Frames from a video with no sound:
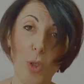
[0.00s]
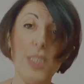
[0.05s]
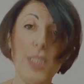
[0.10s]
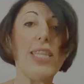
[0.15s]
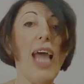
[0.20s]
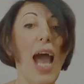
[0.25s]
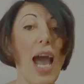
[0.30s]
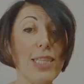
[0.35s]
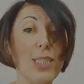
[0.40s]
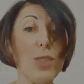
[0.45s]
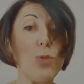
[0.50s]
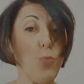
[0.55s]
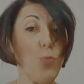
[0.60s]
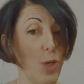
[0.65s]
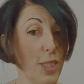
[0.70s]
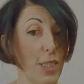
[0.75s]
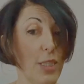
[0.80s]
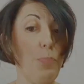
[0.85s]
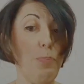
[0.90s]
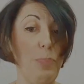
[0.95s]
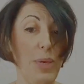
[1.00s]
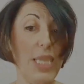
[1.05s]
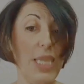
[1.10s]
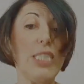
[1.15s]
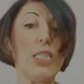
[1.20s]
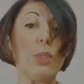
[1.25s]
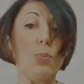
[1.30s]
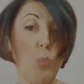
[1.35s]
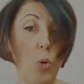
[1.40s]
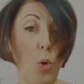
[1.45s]
That's what the
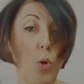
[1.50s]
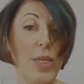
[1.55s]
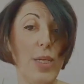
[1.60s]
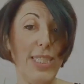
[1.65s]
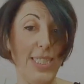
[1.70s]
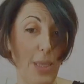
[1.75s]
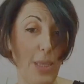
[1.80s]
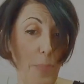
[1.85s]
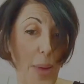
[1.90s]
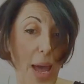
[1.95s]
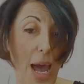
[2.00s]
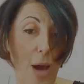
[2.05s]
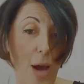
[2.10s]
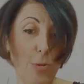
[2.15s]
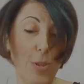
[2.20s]
beast mode is about.